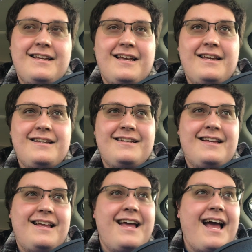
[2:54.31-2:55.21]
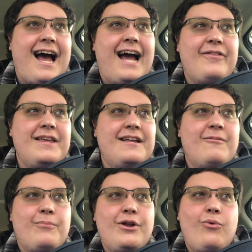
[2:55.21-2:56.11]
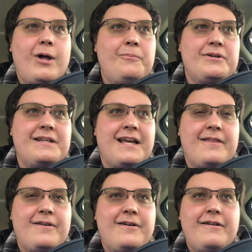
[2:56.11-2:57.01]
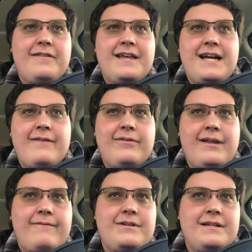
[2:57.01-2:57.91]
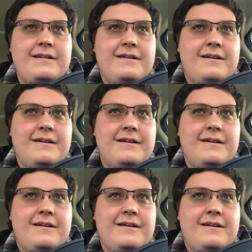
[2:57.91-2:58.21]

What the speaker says: And I think it's pretty well put together. They kind of left it